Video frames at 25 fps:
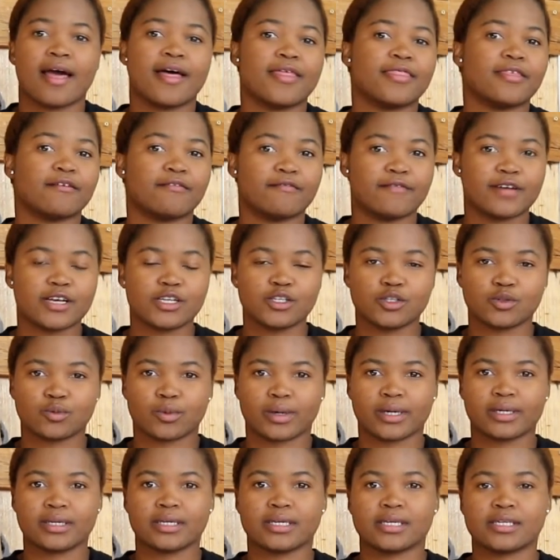The first
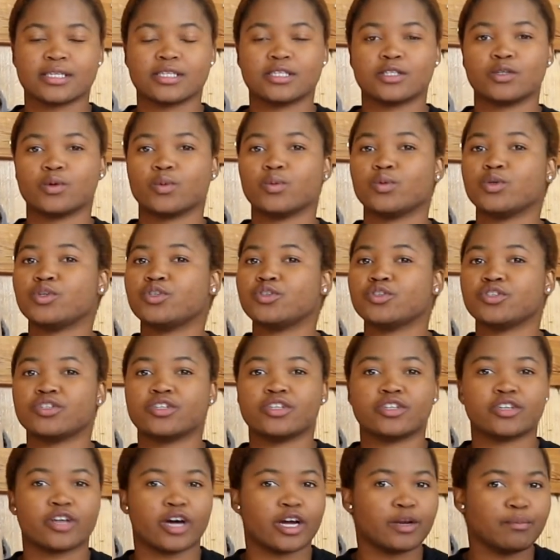one is we should
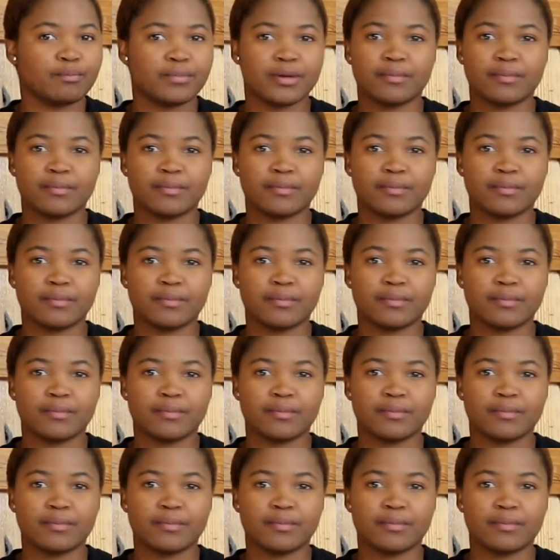not be